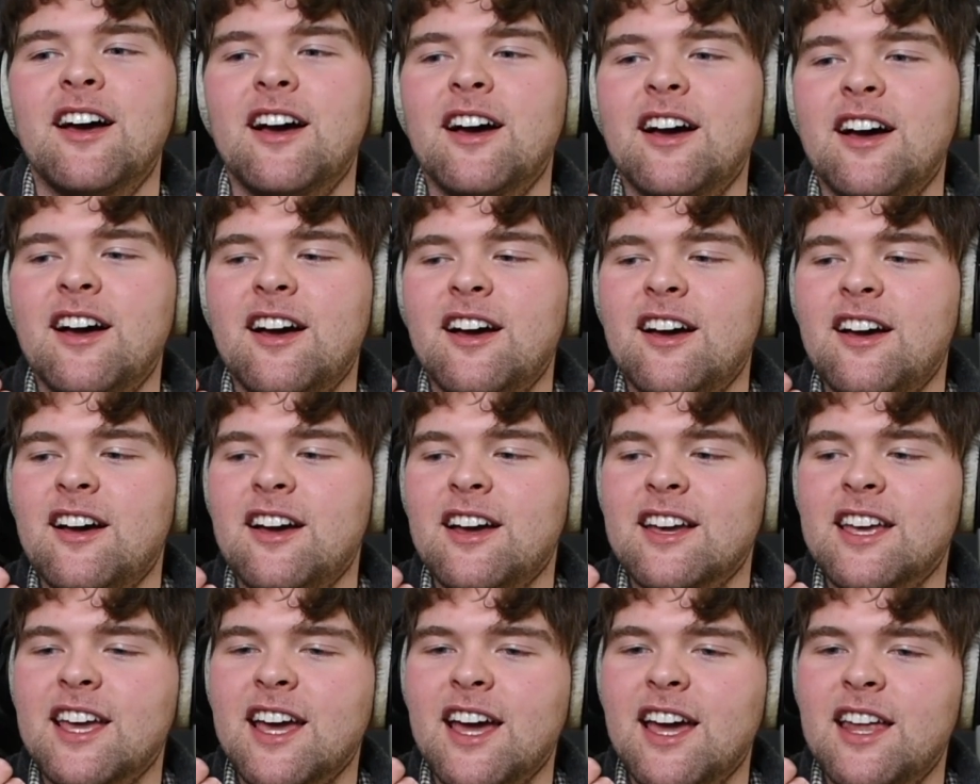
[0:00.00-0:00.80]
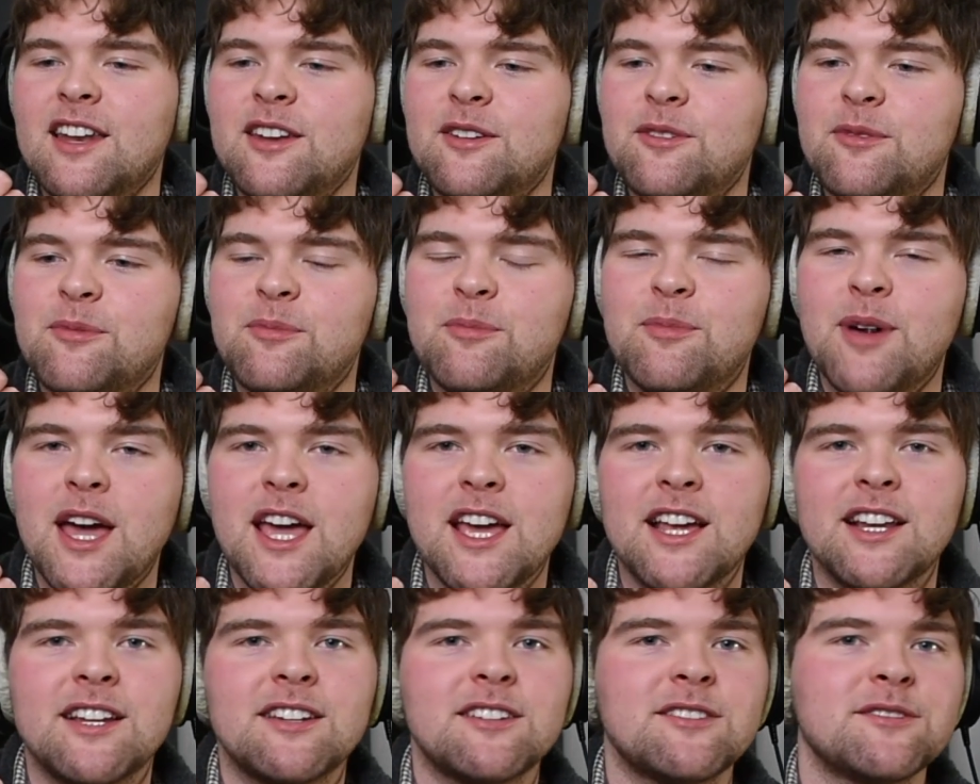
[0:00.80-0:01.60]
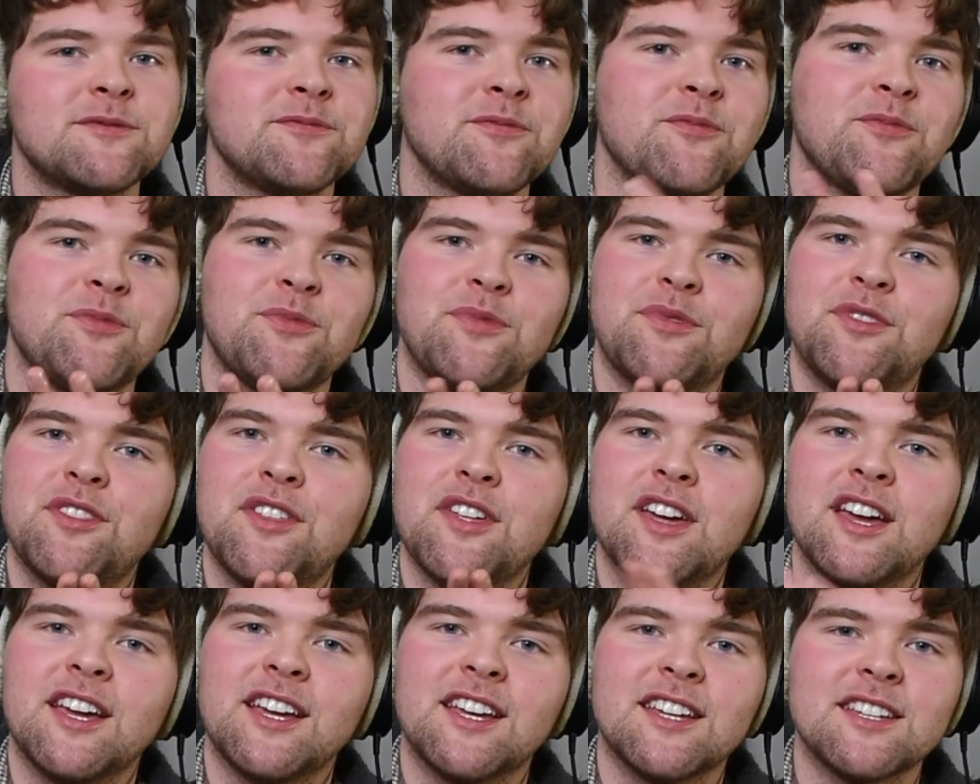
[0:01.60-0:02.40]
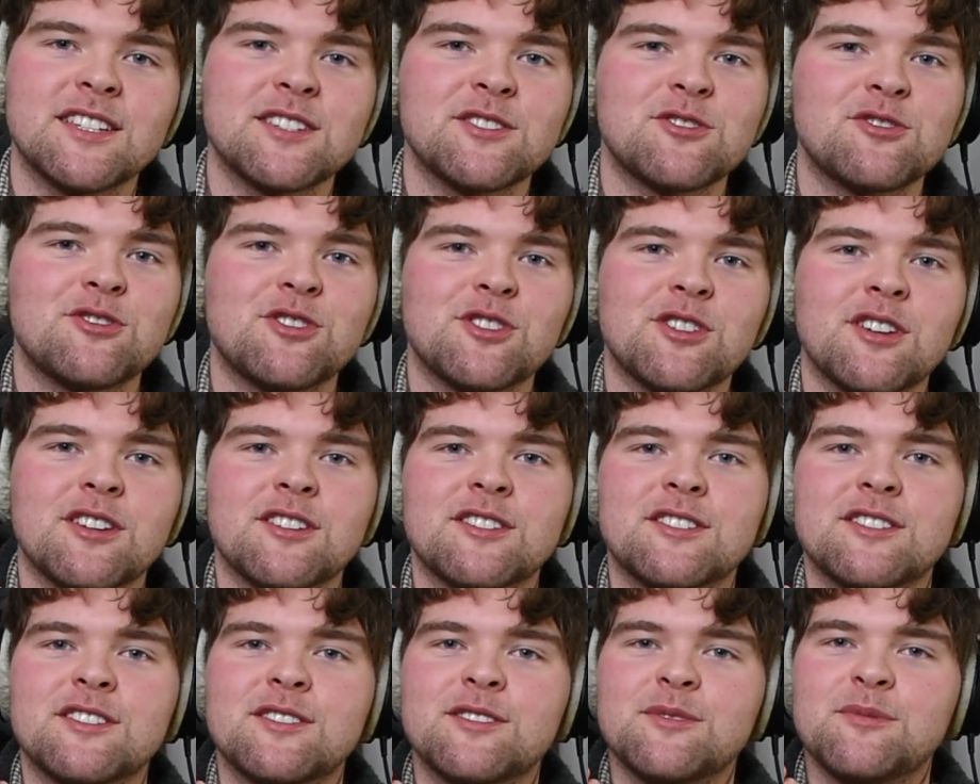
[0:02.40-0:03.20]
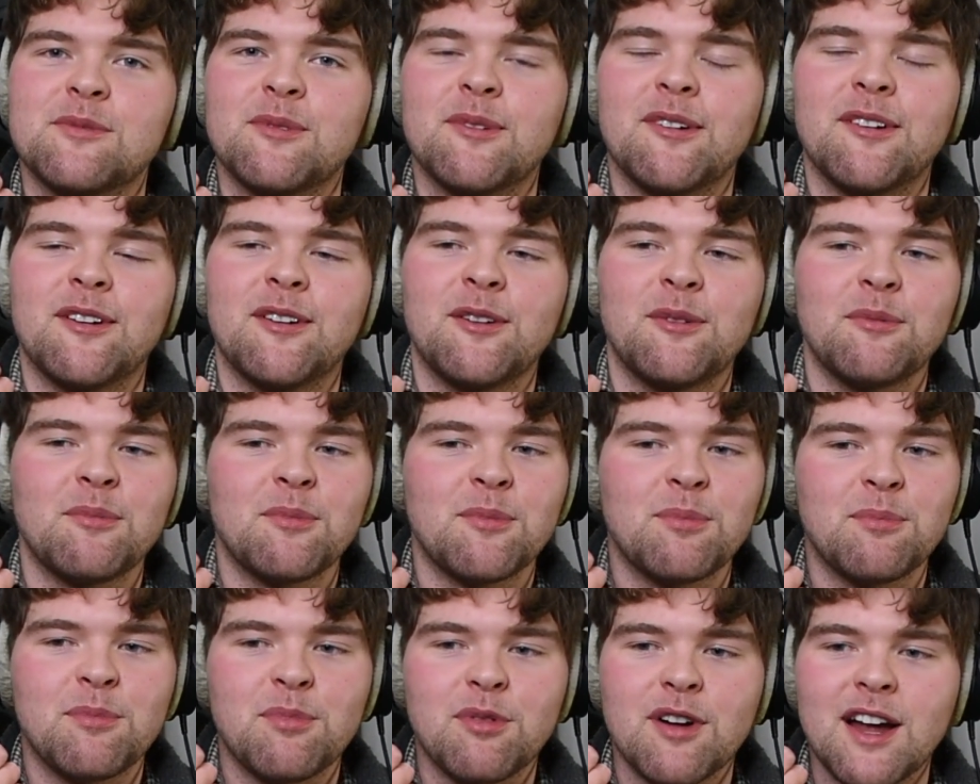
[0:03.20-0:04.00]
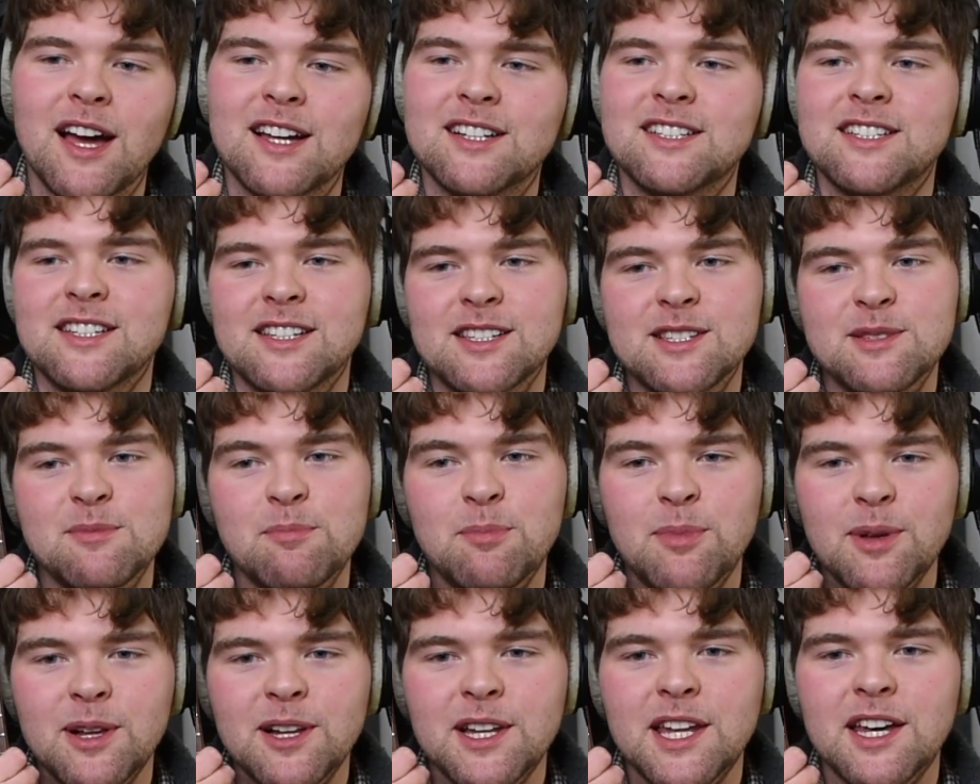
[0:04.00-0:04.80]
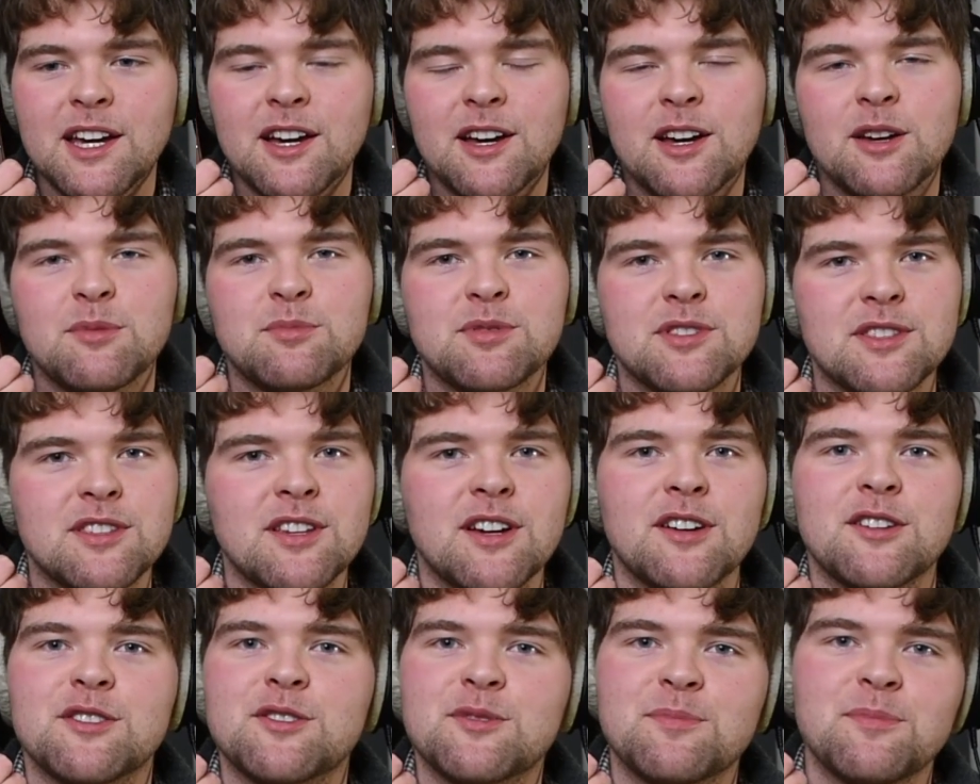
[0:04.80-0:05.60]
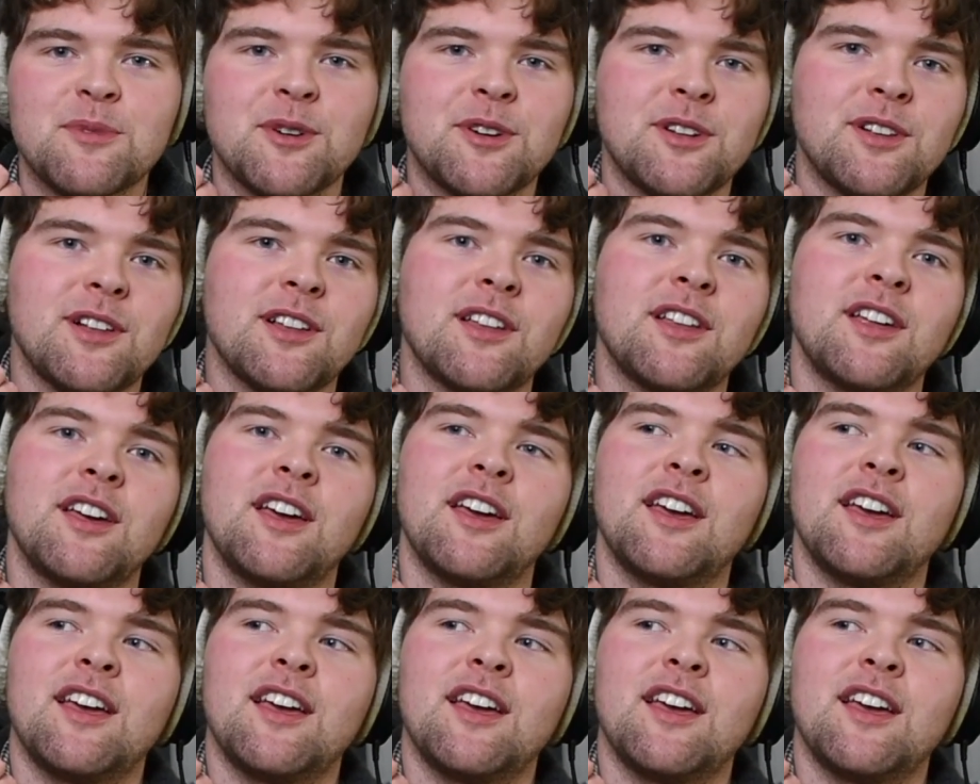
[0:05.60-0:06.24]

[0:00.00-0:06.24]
Again, main thing is just practice, build it up, start small.